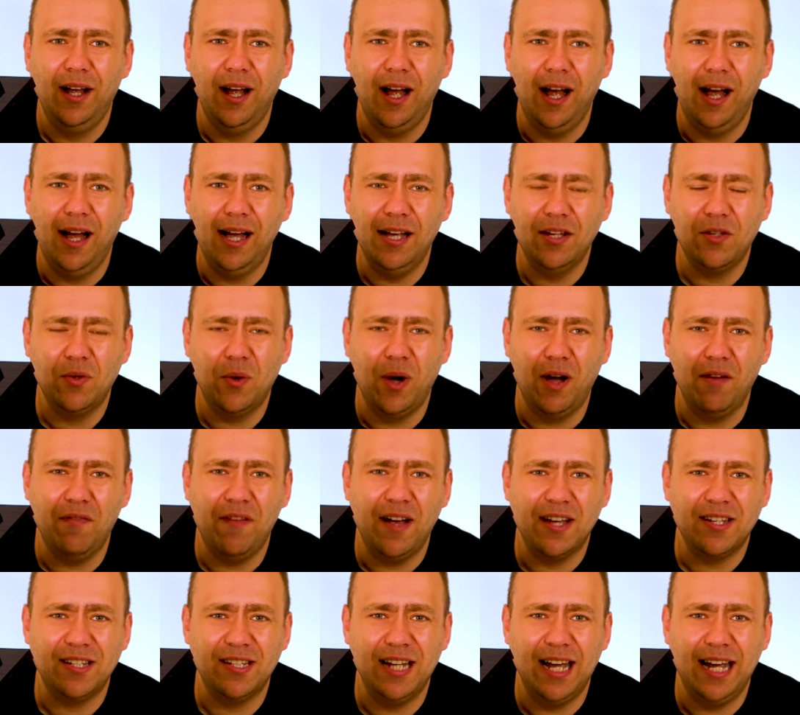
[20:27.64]
Uh, it's quite
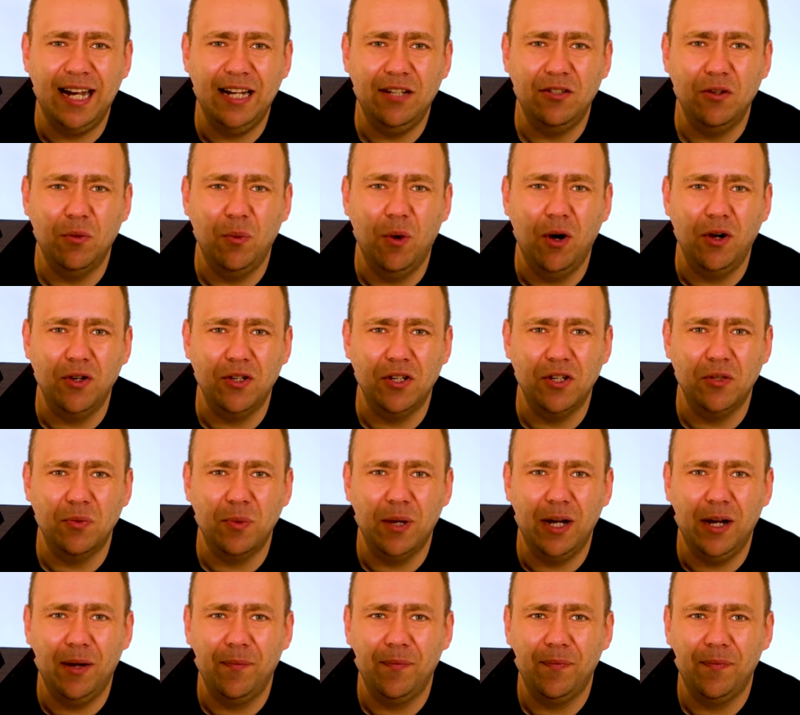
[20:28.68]
fascinating to watch as
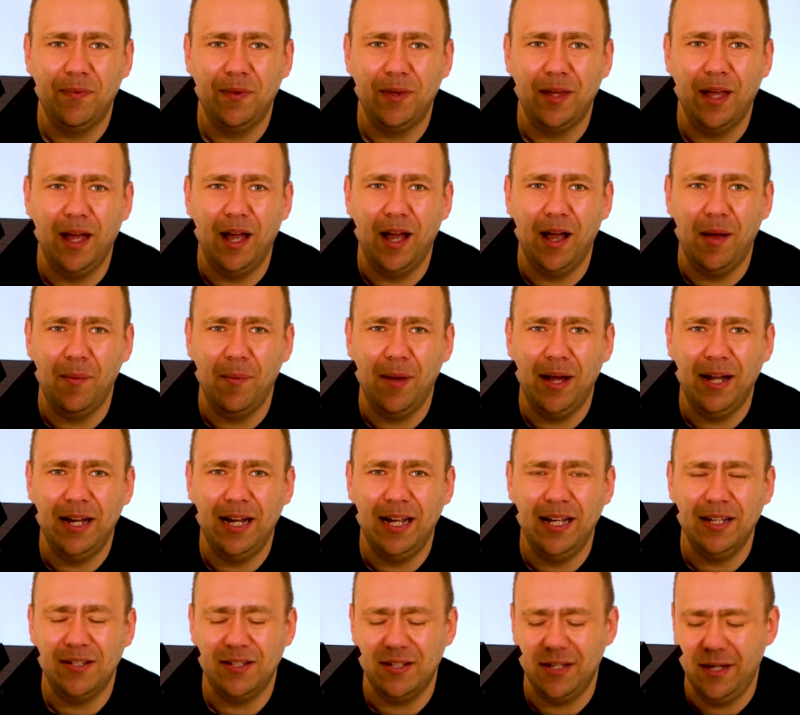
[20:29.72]
well. Um, and
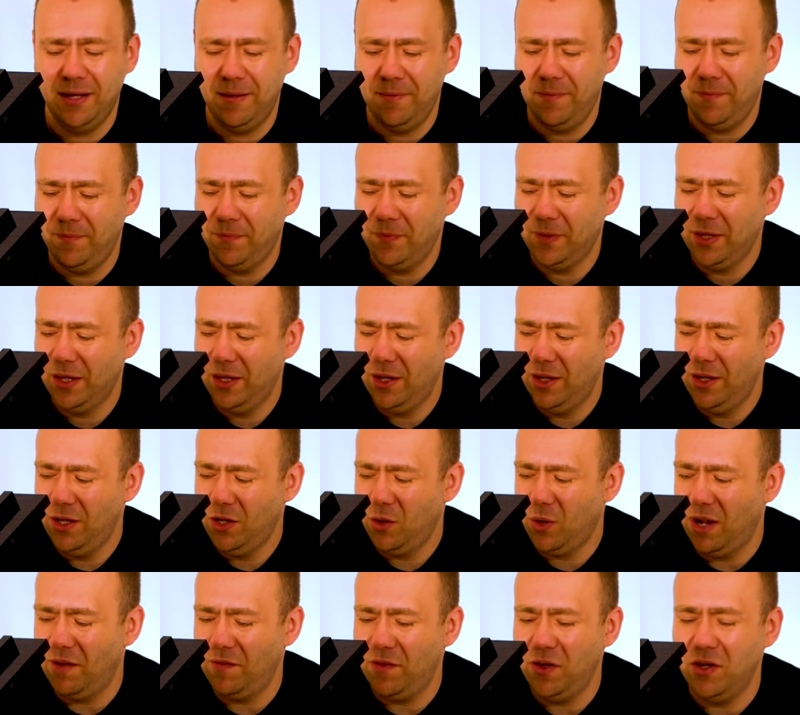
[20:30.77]
there's um,
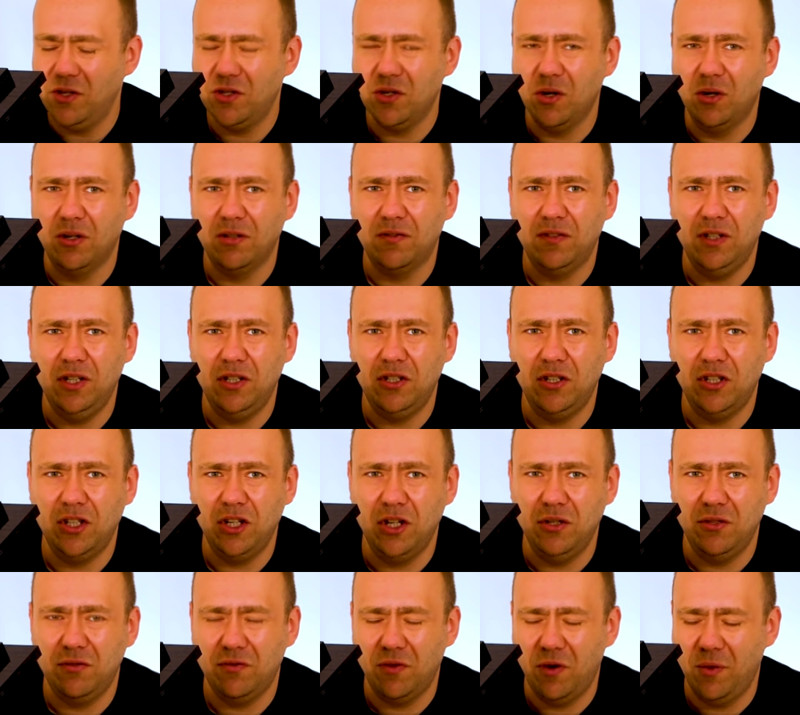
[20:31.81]
quite a few songs for you to
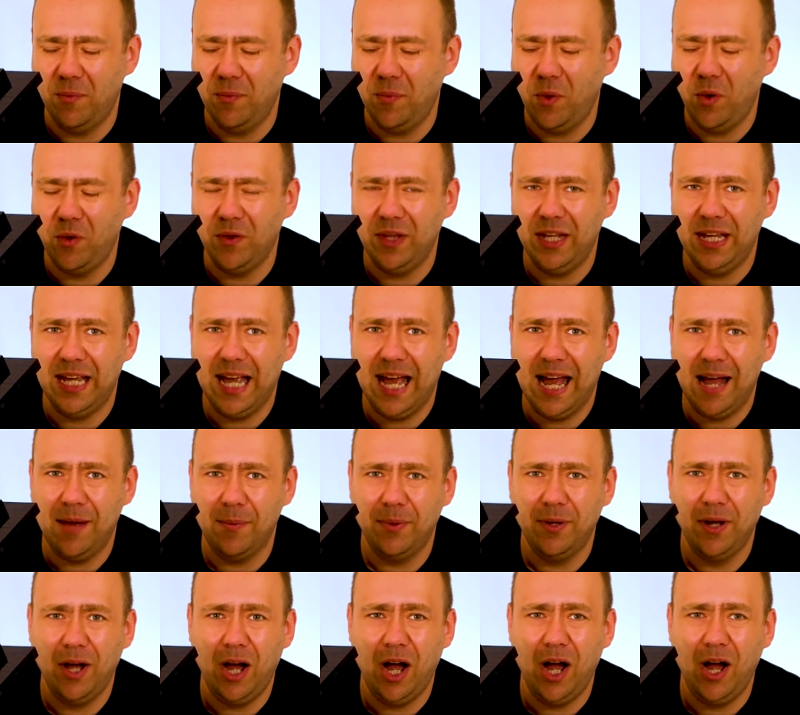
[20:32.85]
choose from on the app.
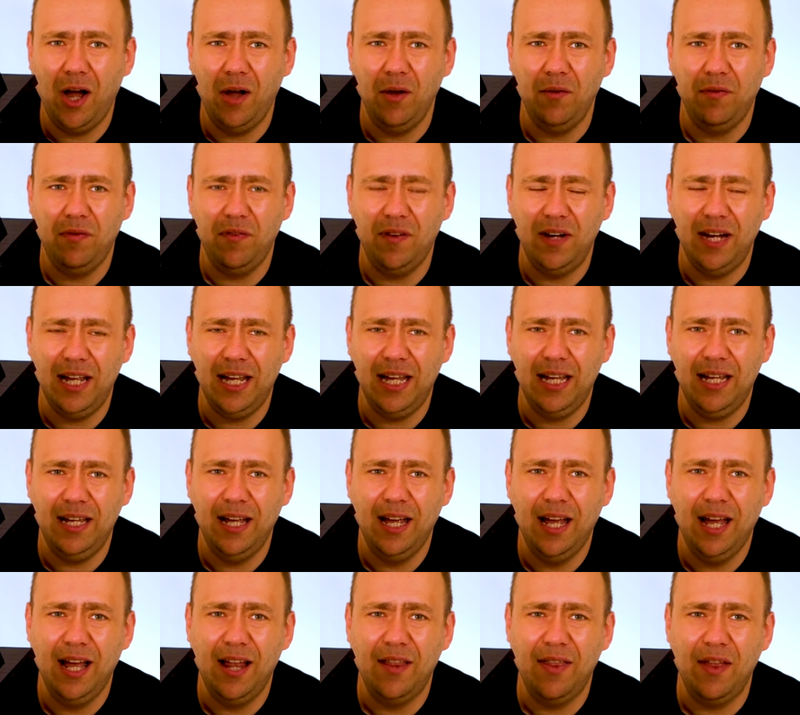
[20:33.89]
Hopefully,
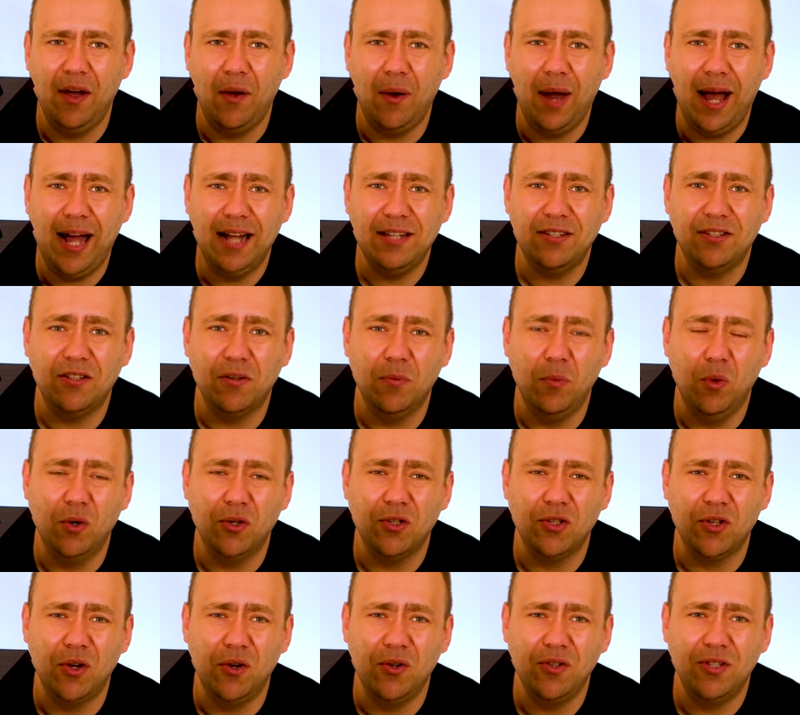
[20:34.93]
they'll add some
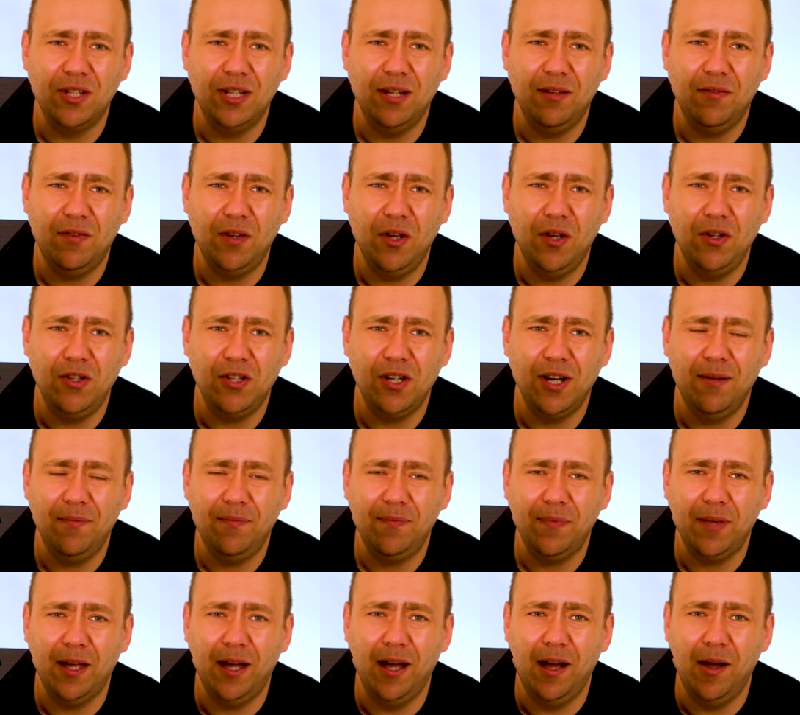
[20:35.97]
more songs in the future
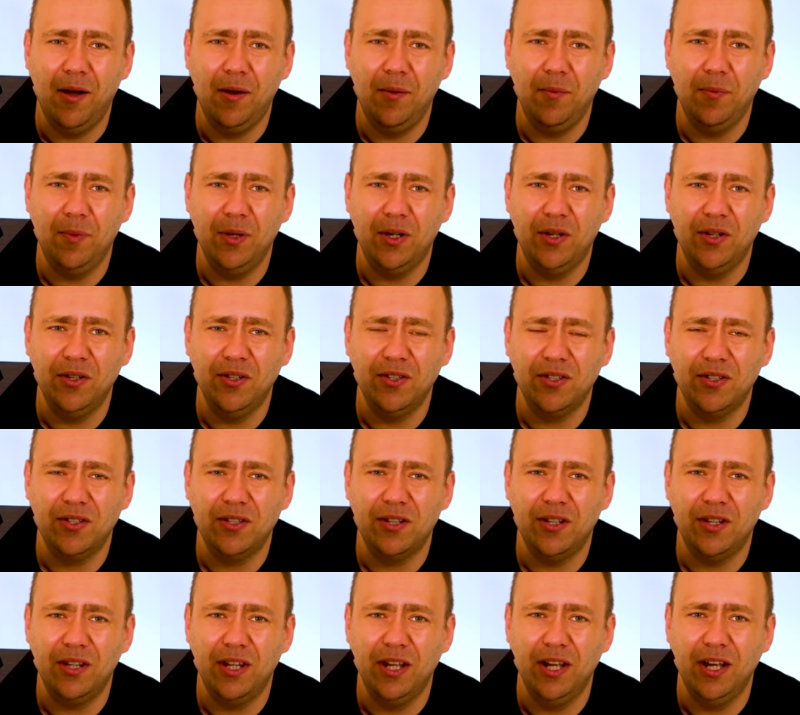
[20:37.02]
uh,
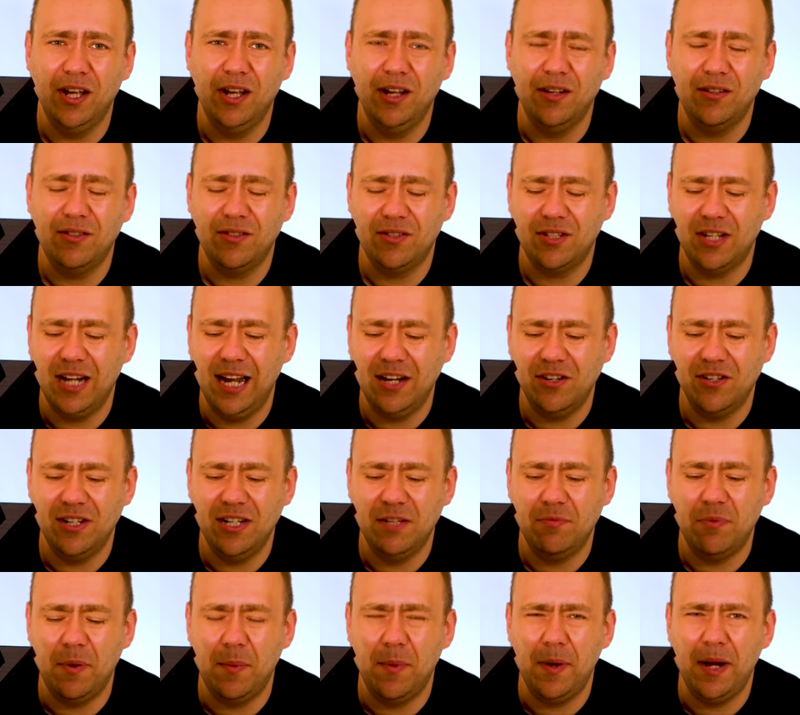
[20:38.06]
because the selection
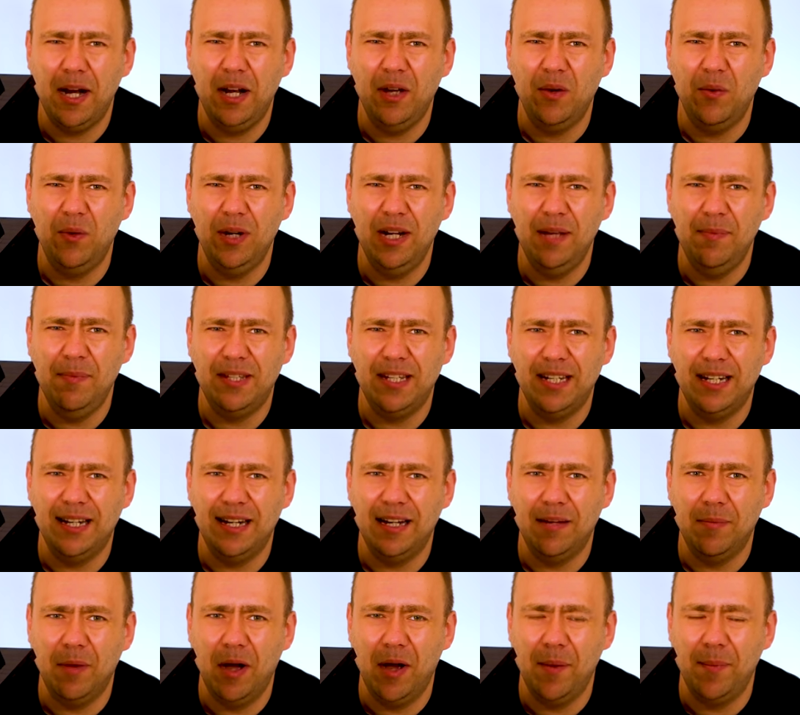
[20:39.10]
is probably a little limited
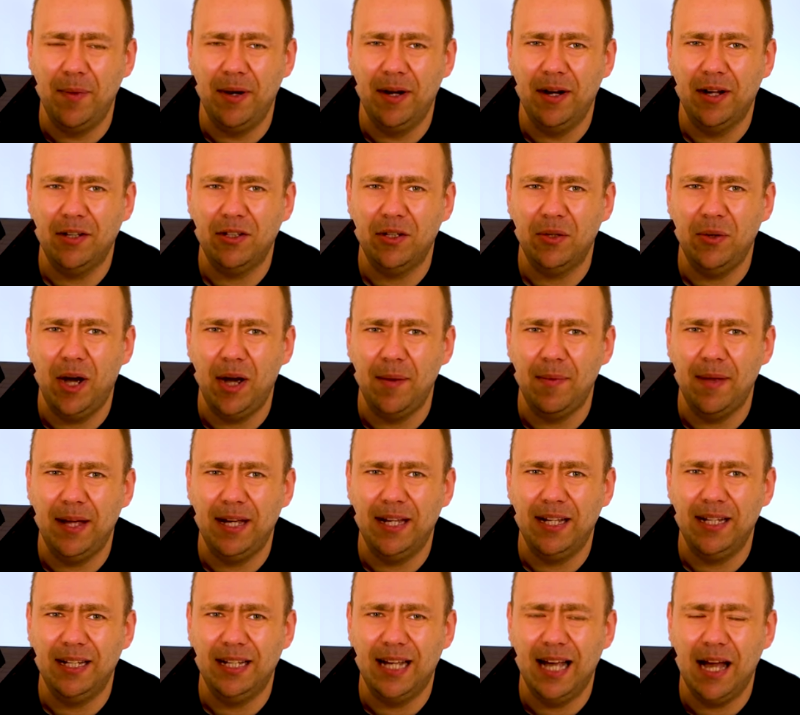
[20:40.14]
at the moment and I do hope they
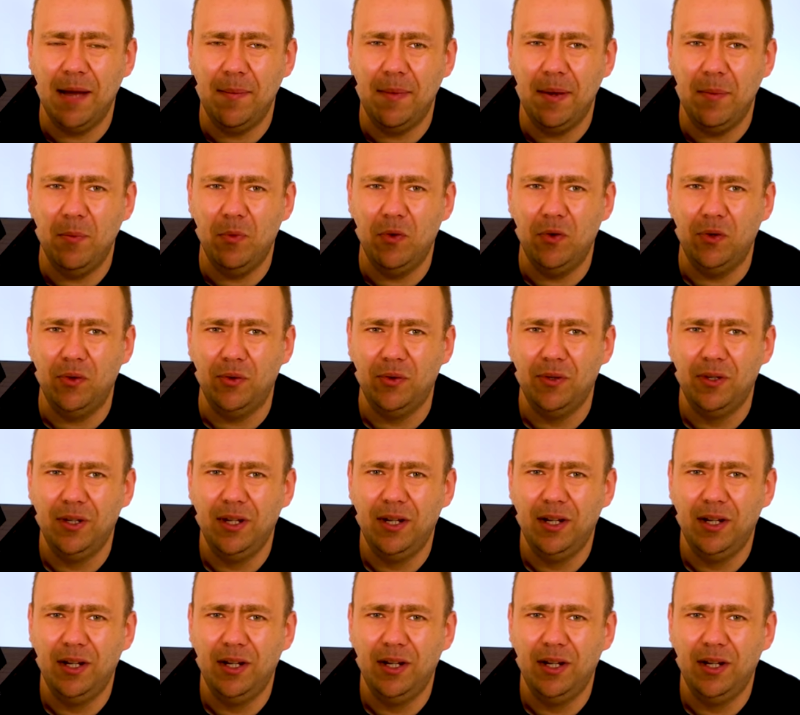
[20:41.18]
can get a bit more